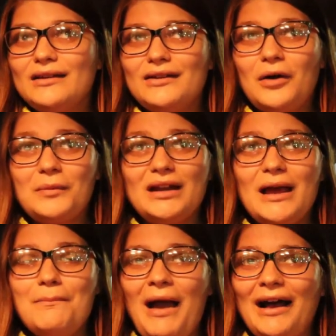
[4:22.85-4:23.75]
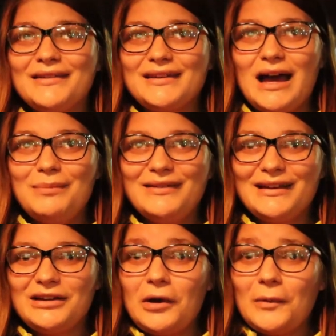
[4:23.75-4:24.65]
So I'm going to mask up and
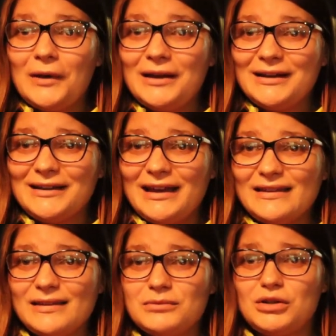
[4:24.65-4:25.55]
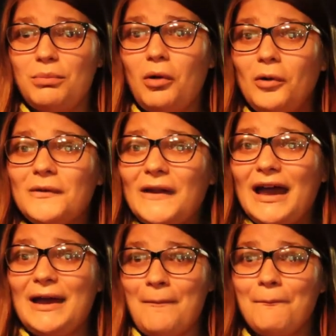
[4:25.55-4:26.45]
then go in and get some
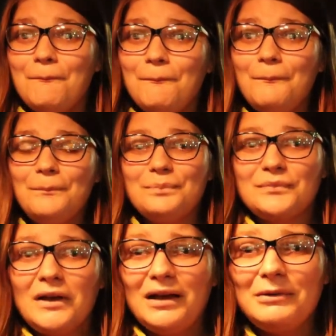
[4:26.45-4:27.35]
Chipotle. Mmm.